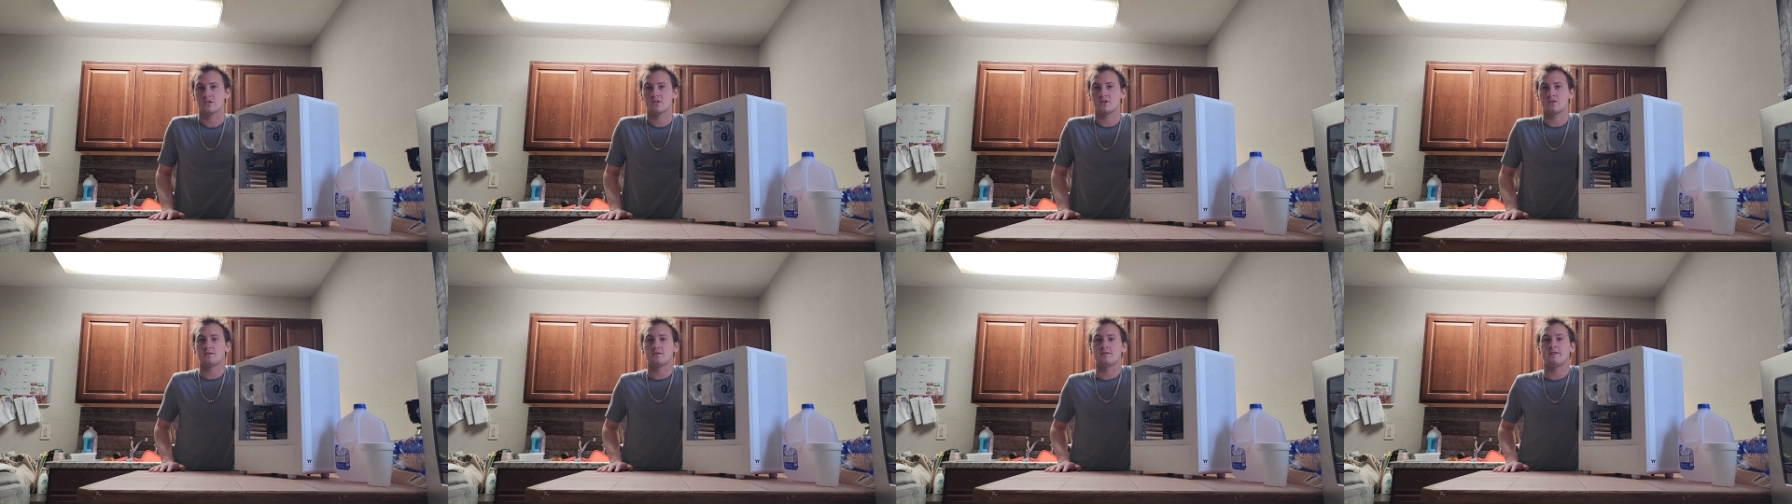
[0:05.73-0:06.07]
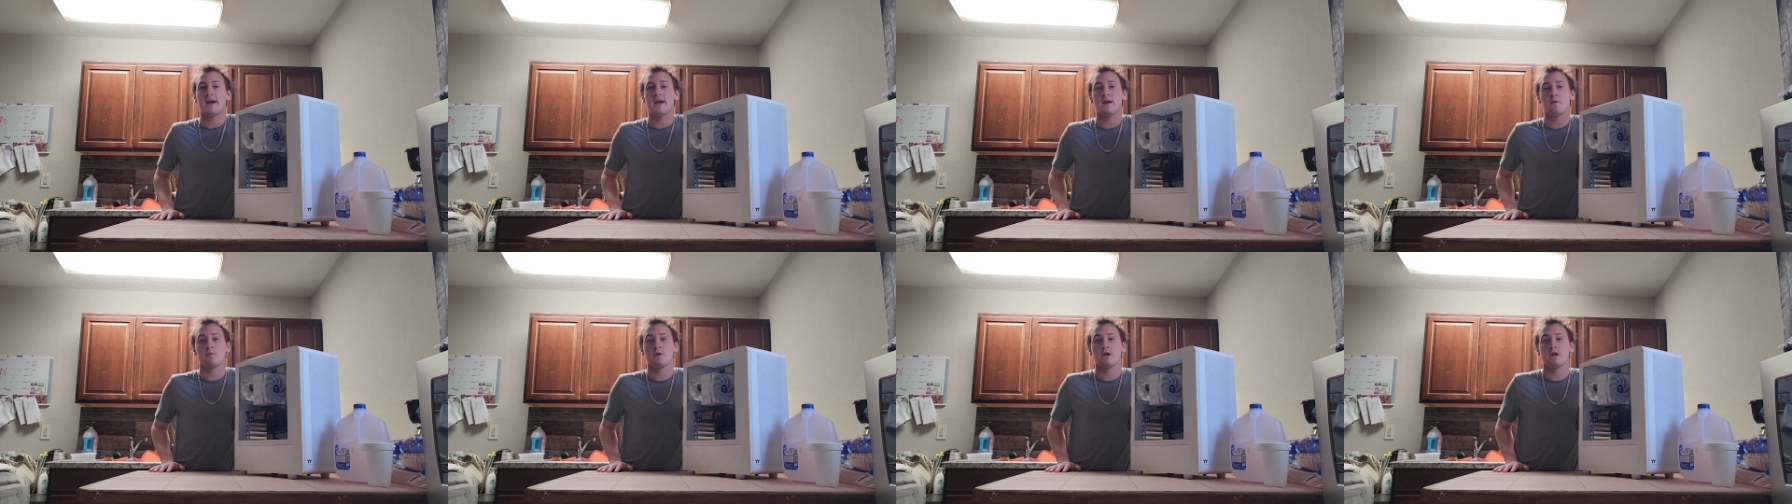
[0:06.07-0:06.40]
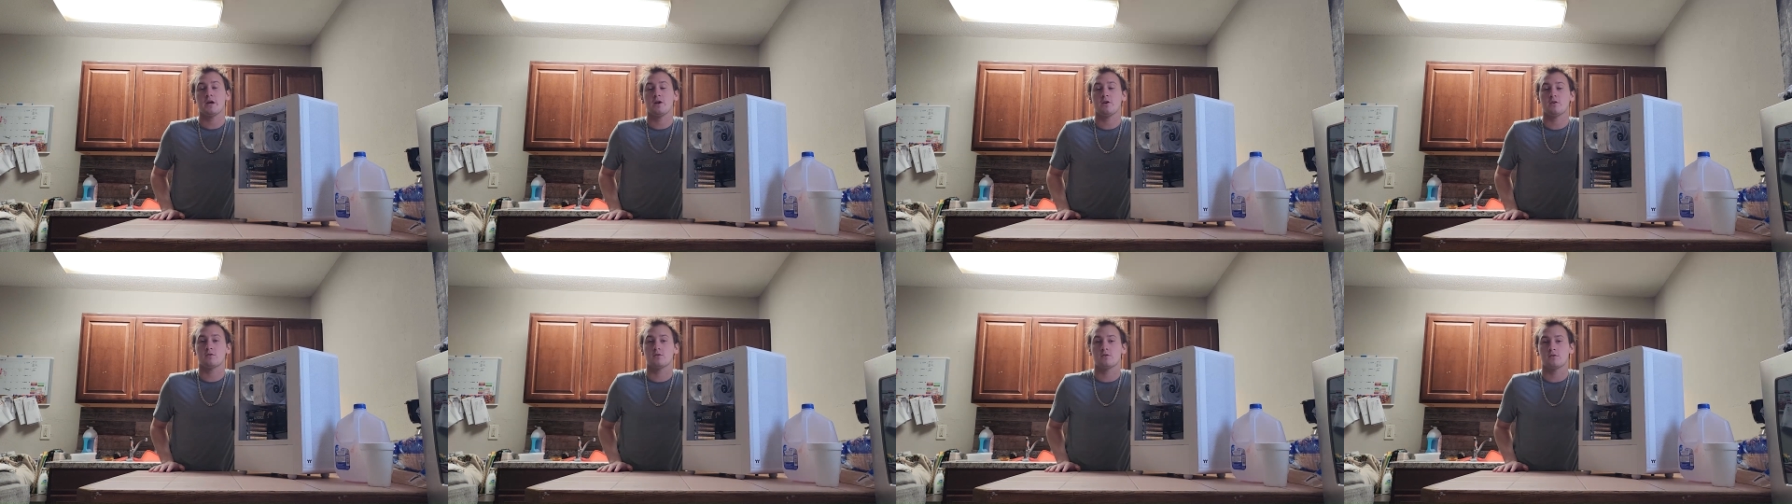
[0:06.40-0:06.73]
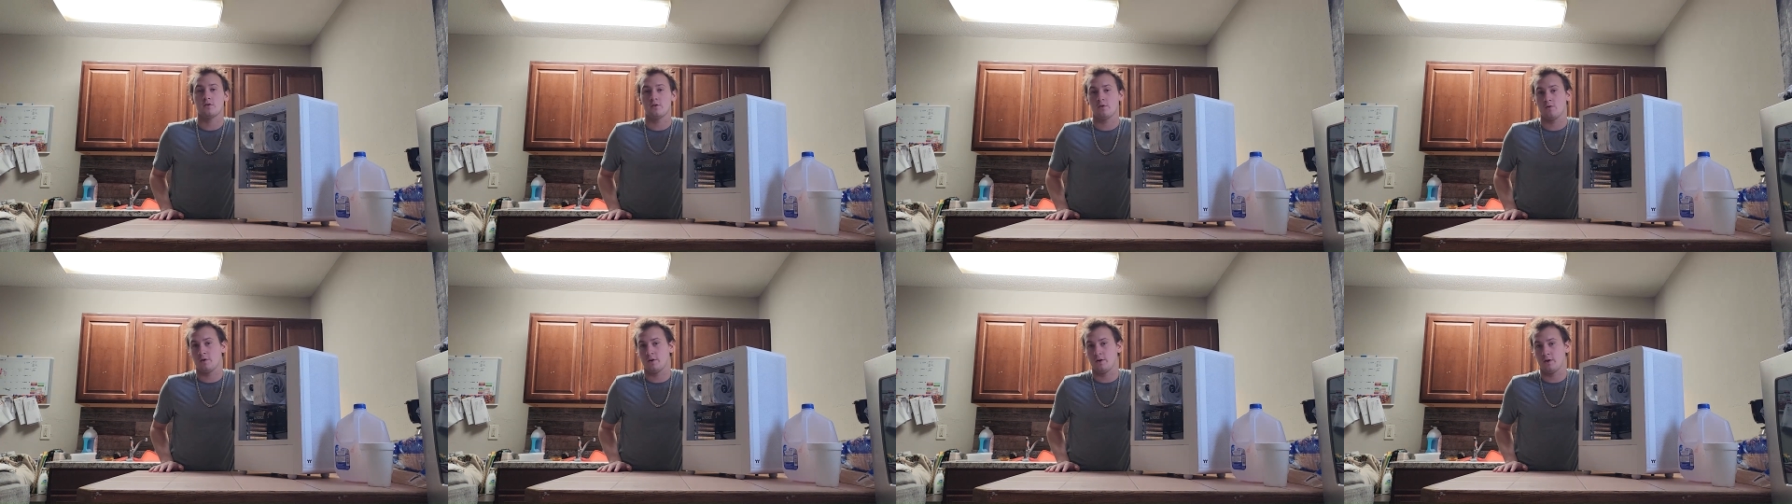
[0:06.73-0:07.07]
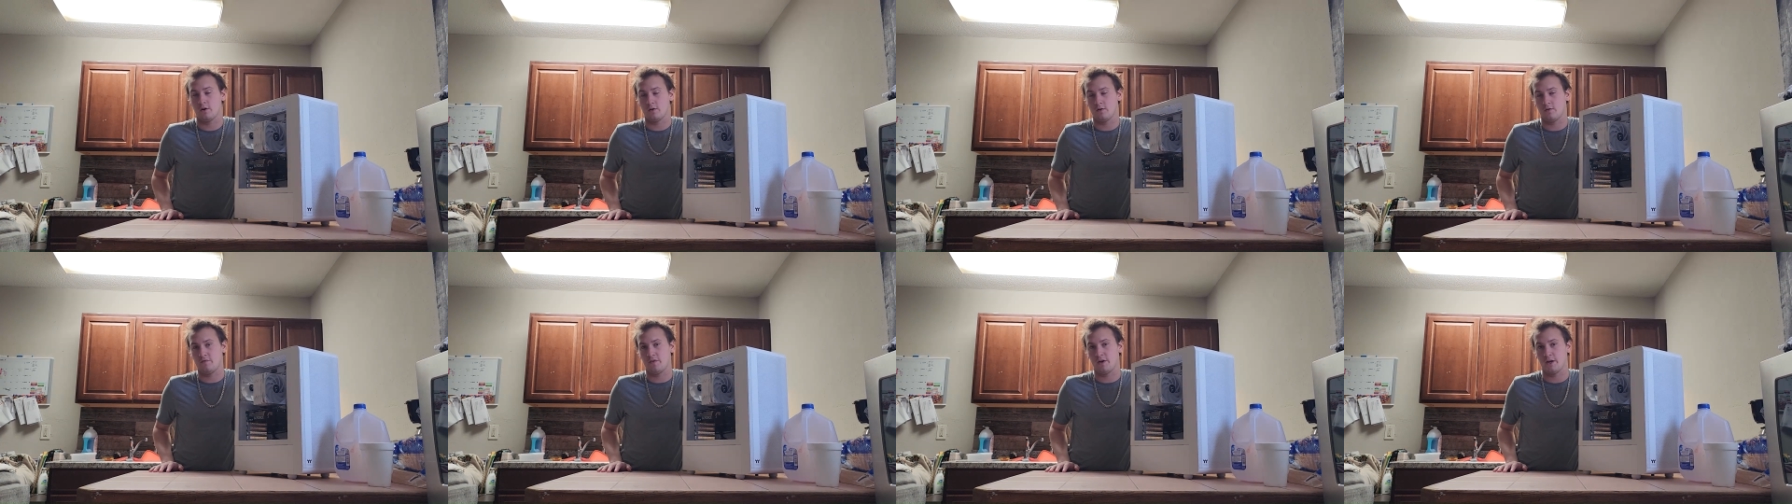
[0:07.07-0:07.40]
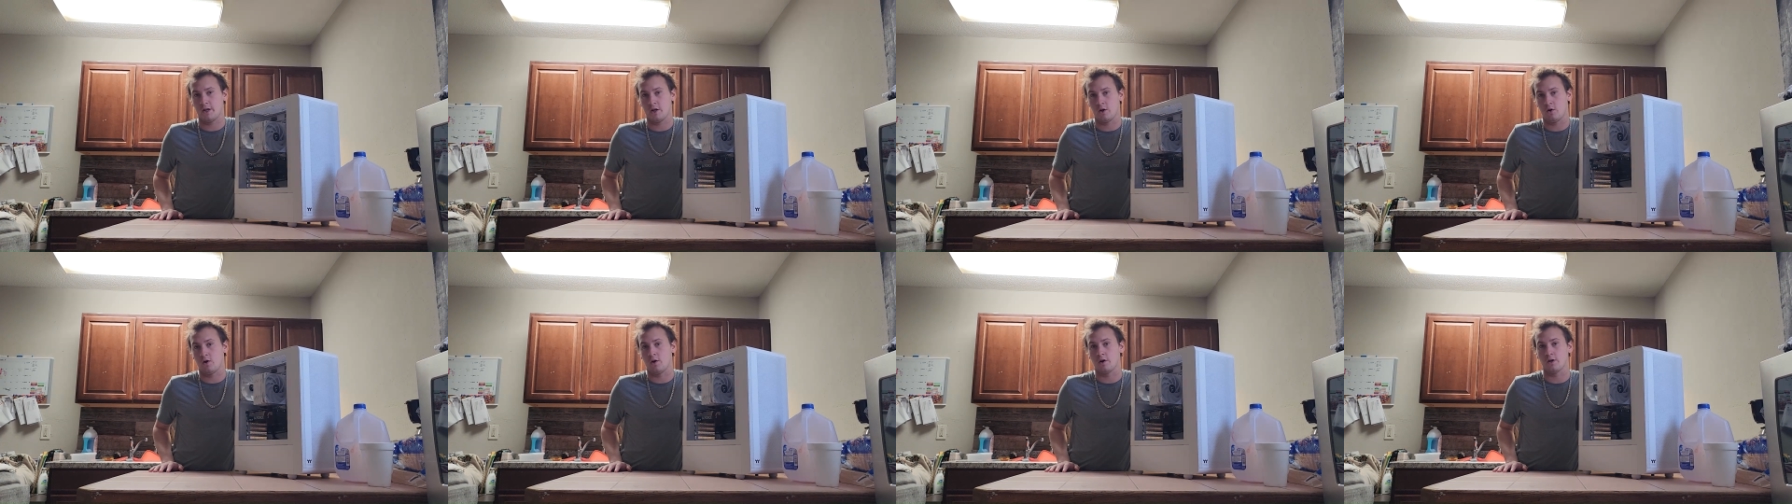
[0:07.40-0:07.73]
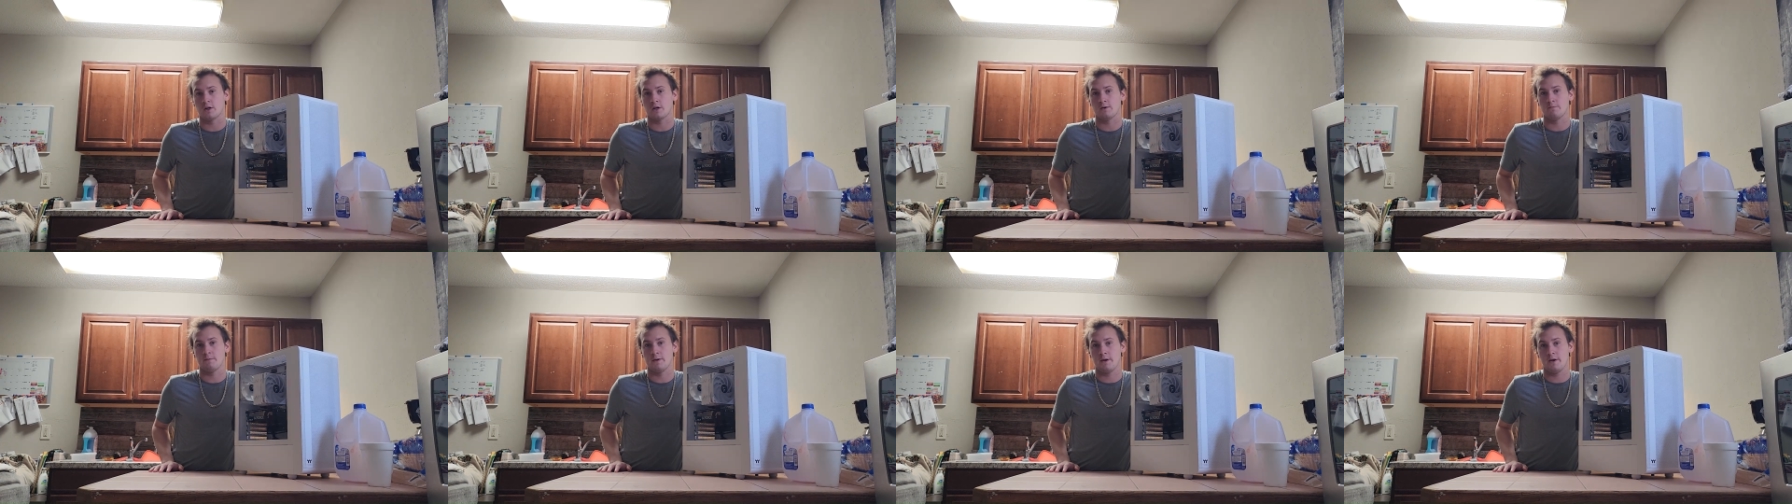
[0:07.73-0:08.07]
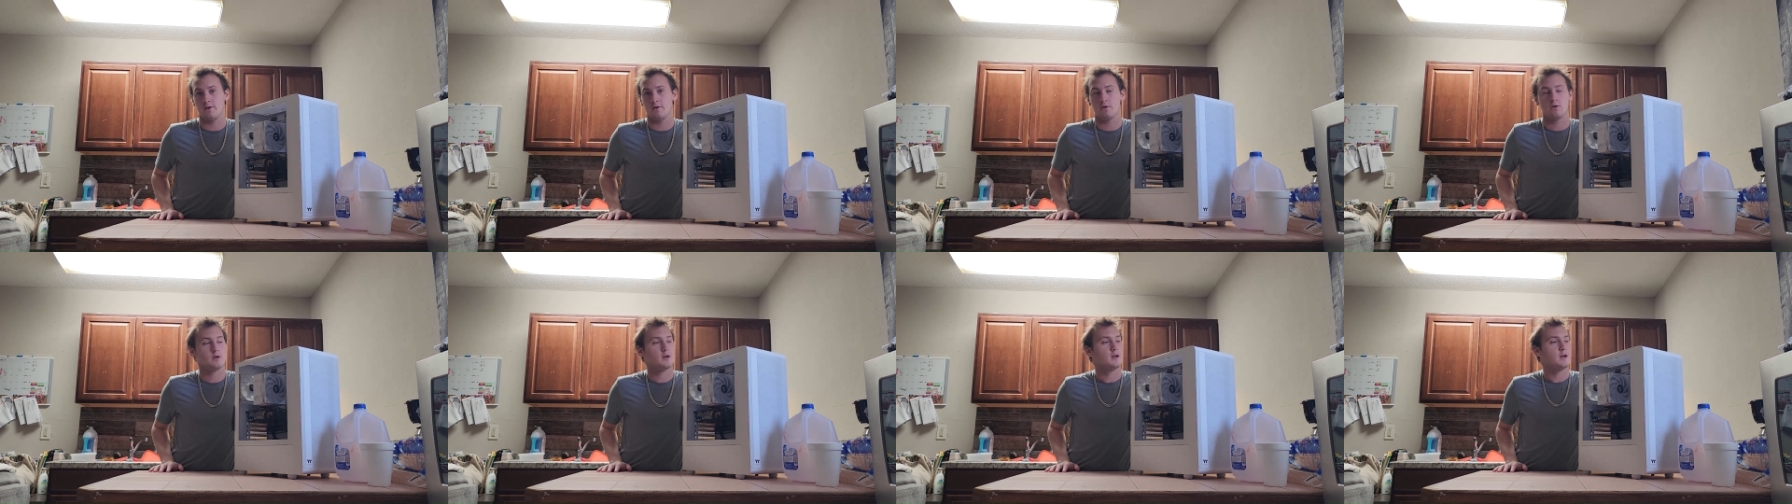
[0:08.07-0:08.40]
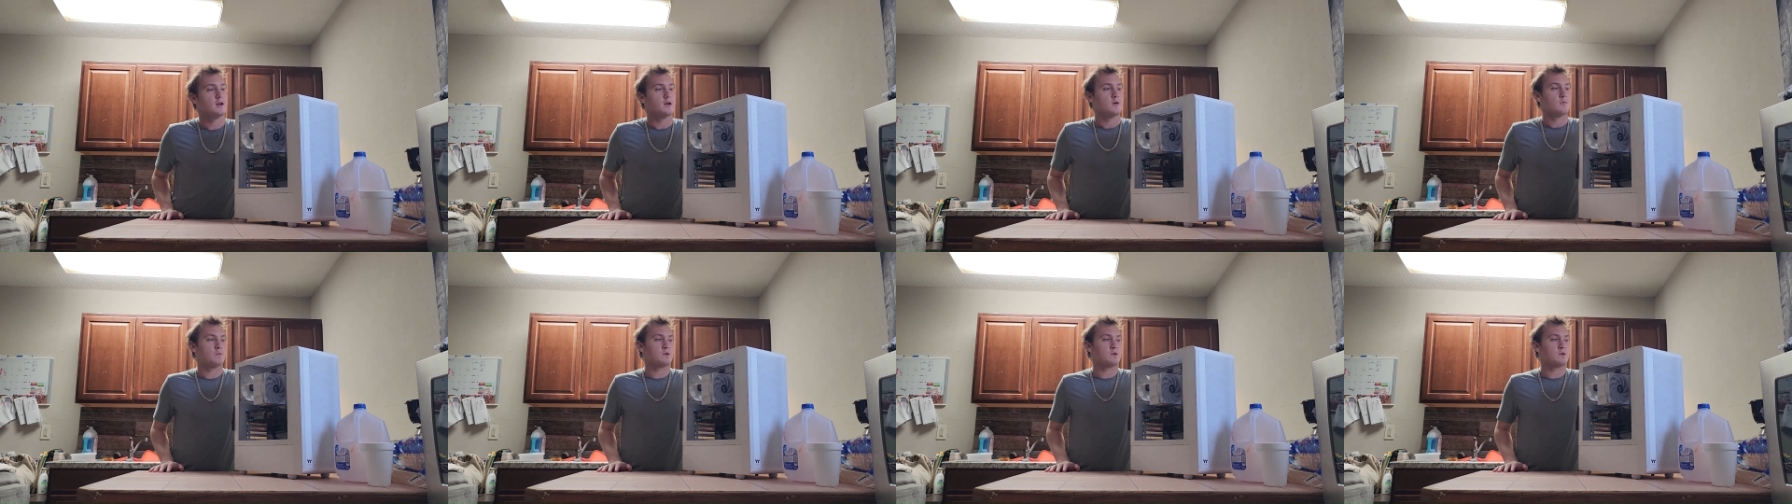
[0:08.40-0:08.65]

So today we're here to do another video on a computer,